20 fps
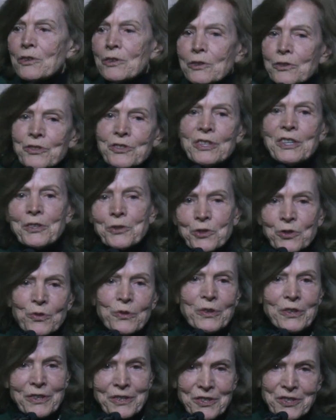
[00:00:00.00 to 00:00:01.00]
will be sharing
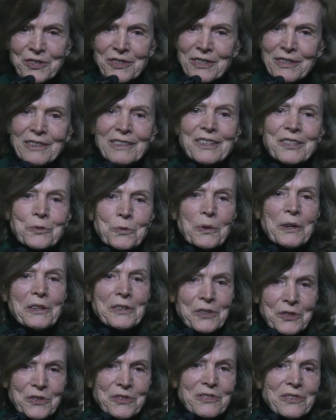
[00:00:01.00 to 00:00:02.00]
their sea stories
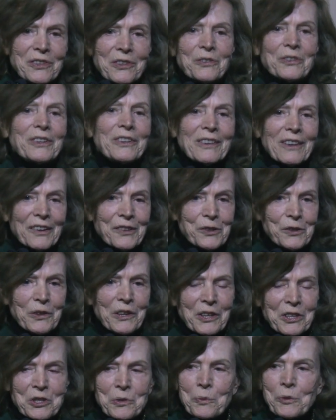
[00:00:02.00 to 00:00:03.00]
as well as their
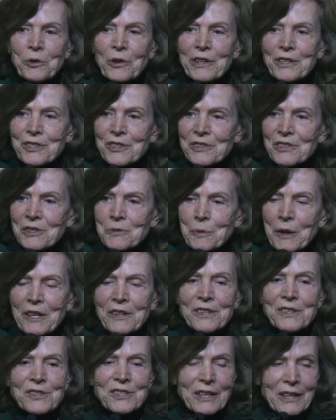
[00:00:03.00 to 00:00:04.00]
other
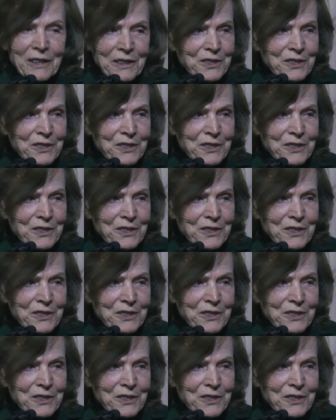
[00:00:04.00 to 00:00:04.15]
explorations,